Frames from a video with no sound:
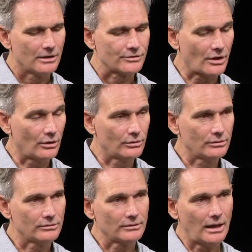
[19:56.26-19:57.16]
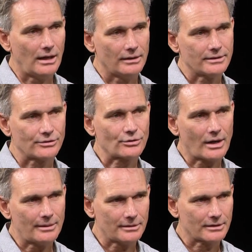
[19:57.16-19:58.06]
So
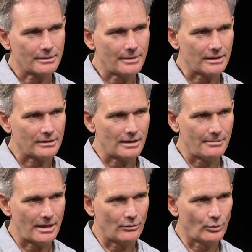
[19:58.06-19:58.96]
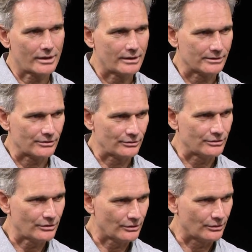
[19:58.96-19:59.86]
describe a little bit about what it is you
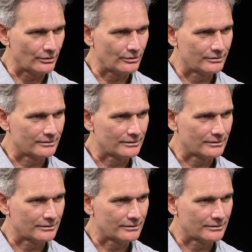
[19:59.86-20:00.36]
do,